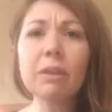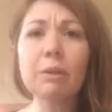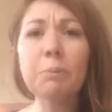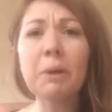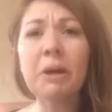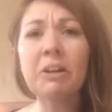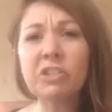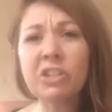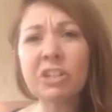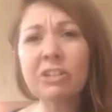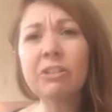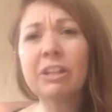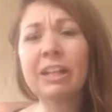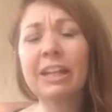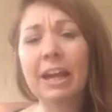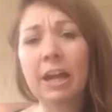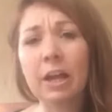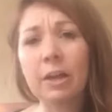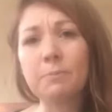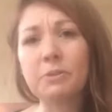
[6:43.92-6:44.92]
But I'll generally
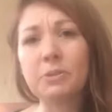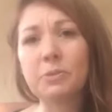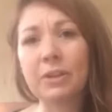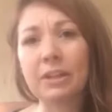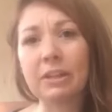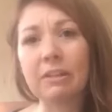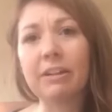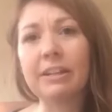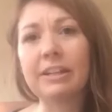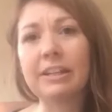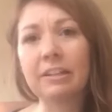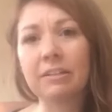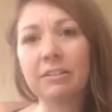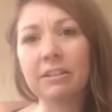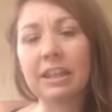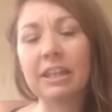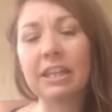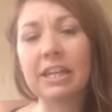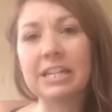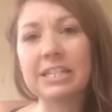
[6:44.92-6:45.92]
get home between 9 and
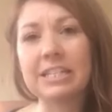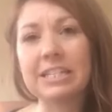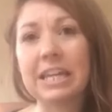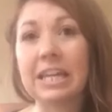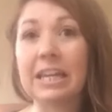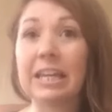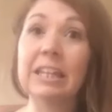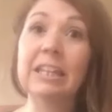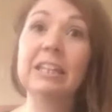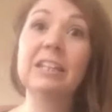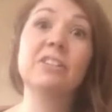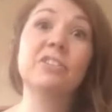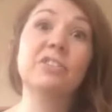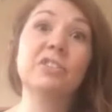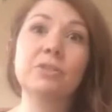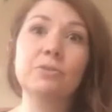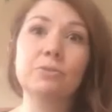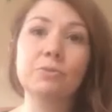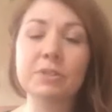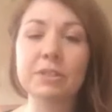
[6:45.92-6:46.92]
9:30, and then it
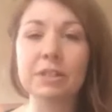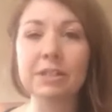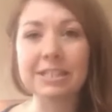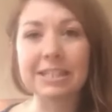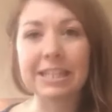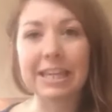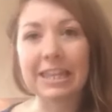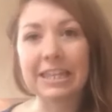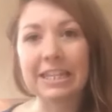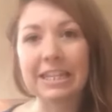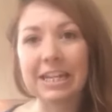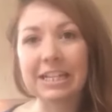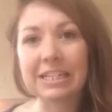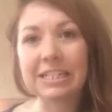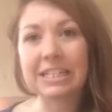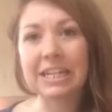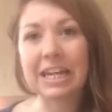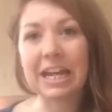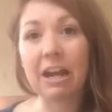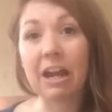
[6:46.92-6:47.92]
just all starts again the
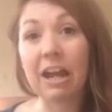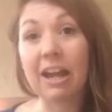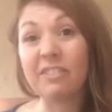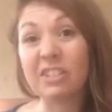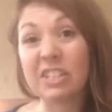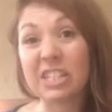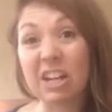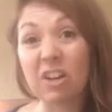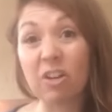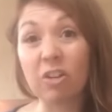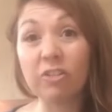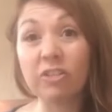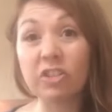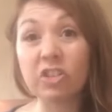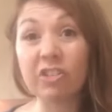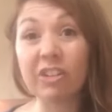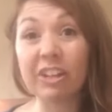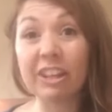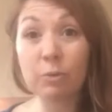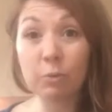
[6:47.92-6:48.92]
next day. I have a day off
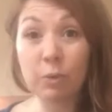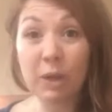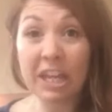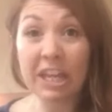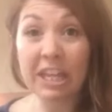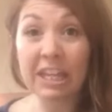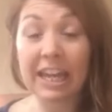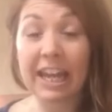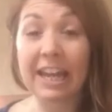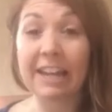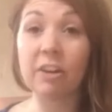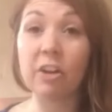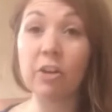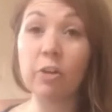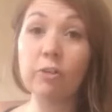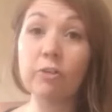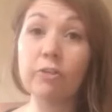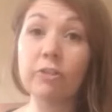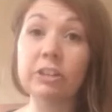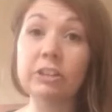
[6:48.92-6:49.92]
during the week, and I
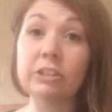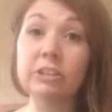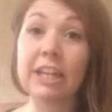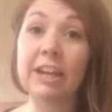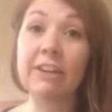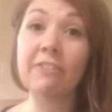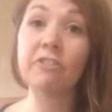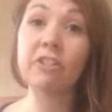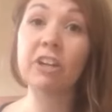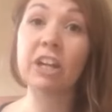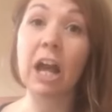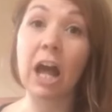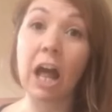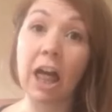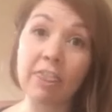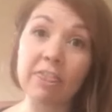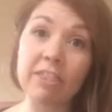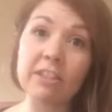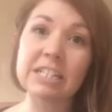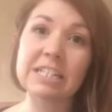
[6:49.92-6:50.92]
often, every
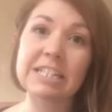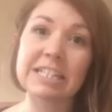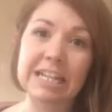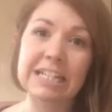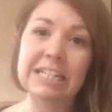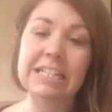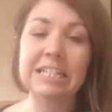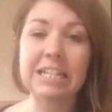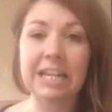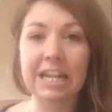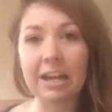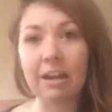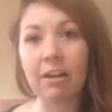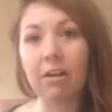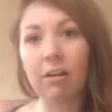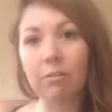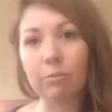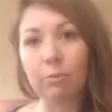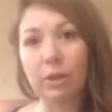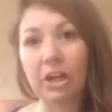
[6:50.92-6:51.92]
other Saturday,
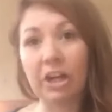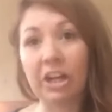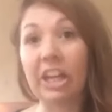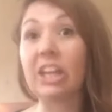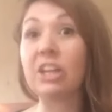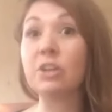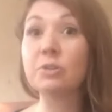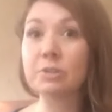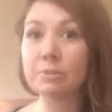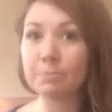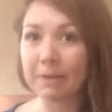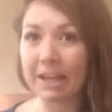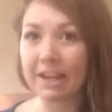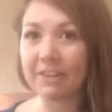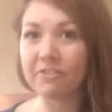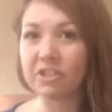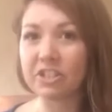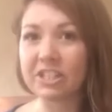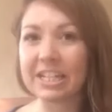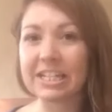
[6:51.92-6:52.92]
I'll work. It used to be
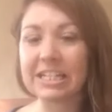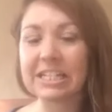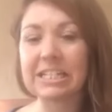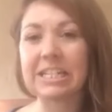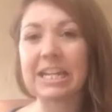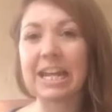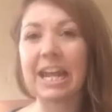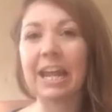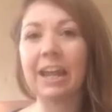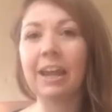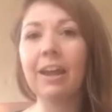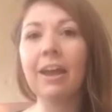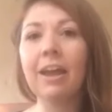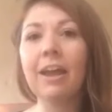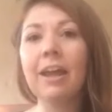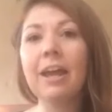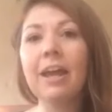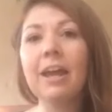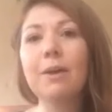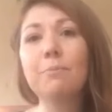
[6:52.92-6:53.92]
every Saturday,
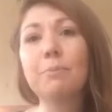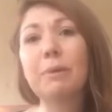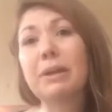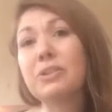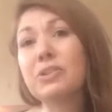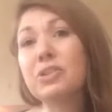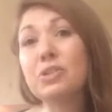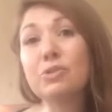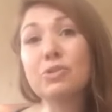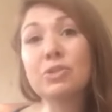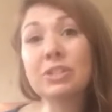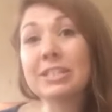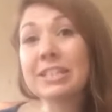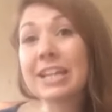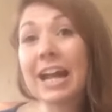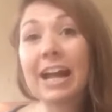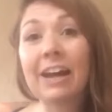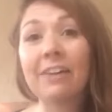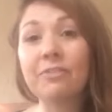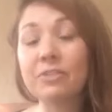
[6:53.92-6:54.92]
because you just
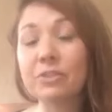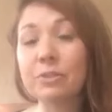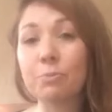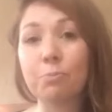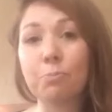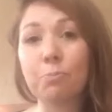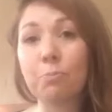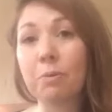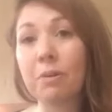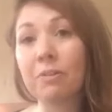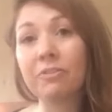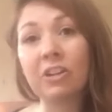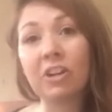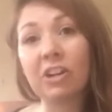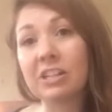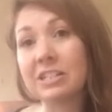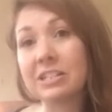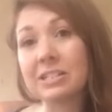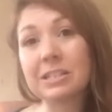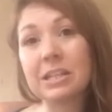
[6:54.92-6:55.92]
have to
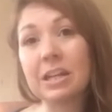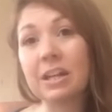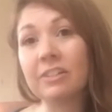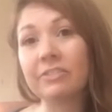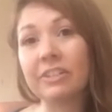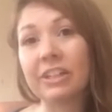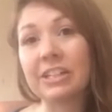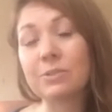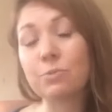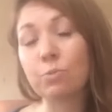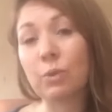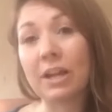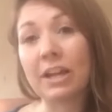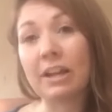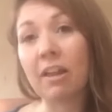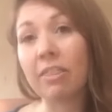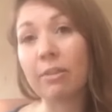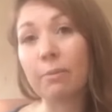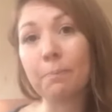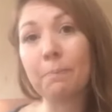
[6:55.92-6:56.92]
provide a service when
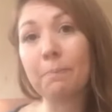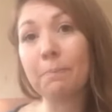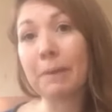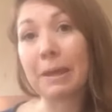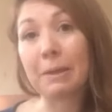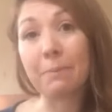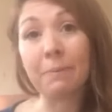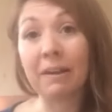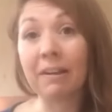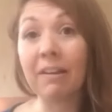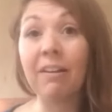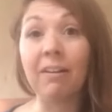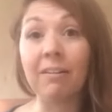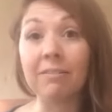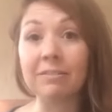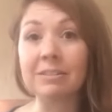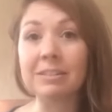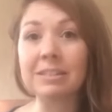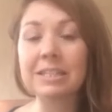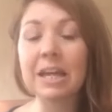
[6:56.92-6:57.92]
other people
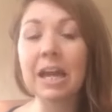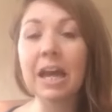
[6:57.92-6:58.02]
aren't.